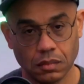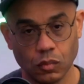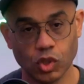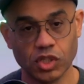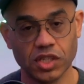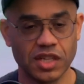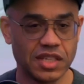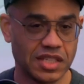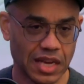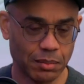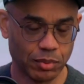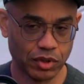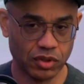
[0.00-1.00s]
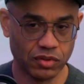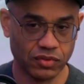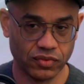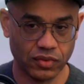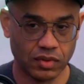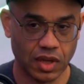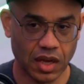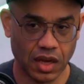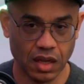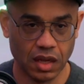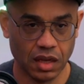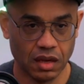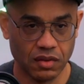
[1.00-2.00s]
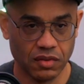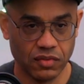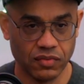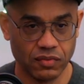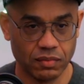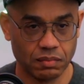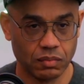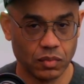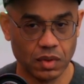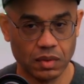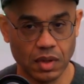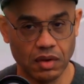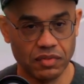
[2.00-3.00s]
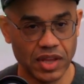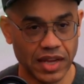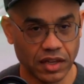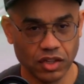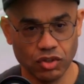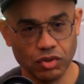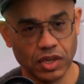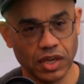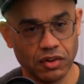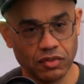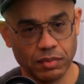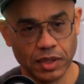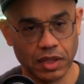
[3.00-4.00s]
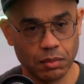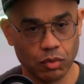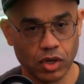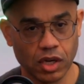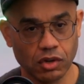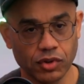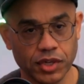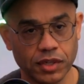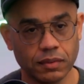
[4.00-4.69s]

What's an example of that? Can you kind of make that more concrete?